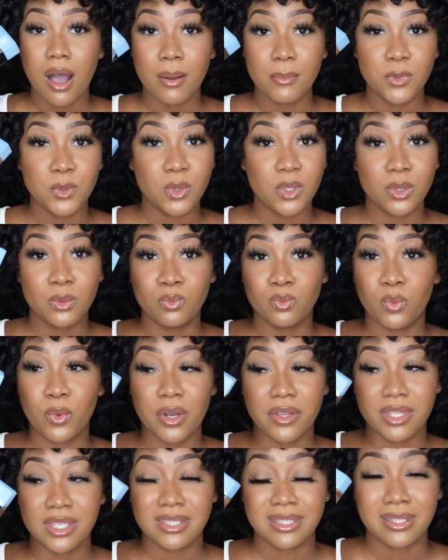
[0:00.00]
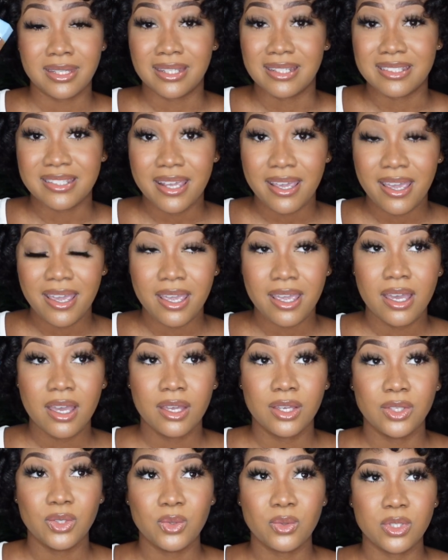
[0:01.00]
You could wear this in the day.
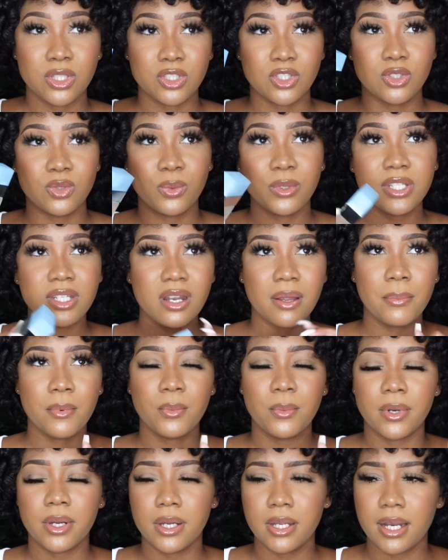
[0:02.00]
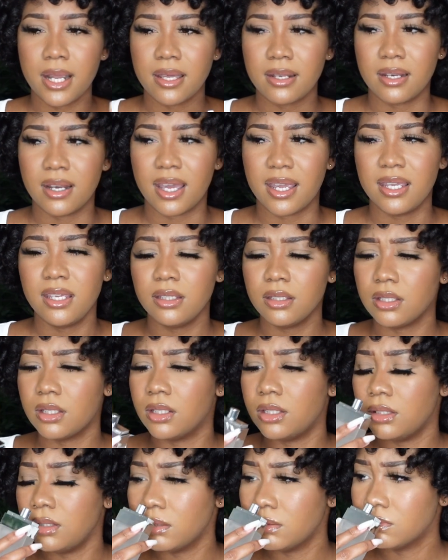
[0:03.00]
You can switch it up and wear it at night,
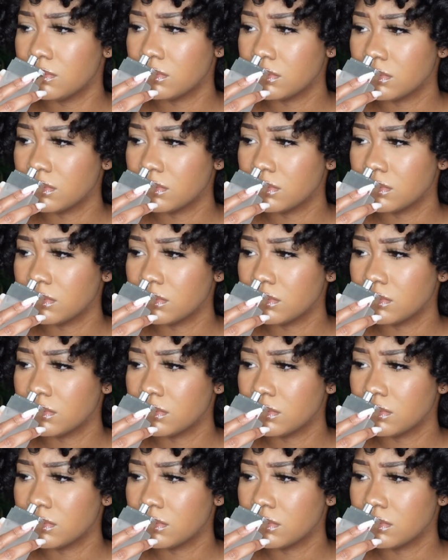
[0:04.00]
can you?